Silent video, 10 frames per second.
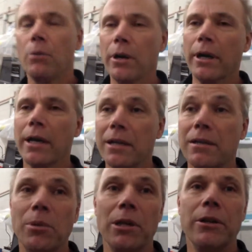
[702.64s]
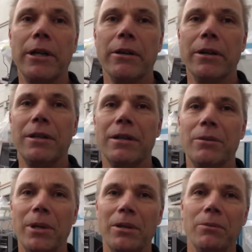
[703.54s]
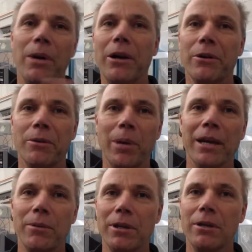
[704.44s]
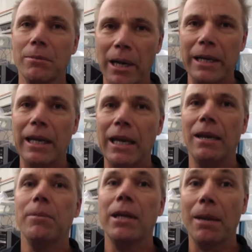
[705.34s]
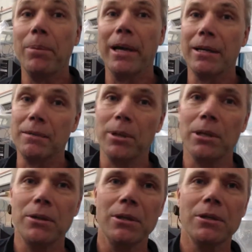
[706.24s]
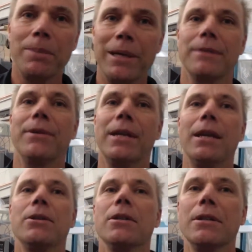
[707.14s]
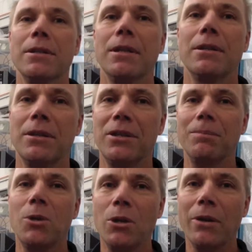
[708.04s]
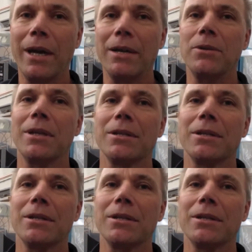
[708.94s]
We're a custom builder here, and when you order a bike, we know you by name, and that bike is built to your specifications and shipped to your address.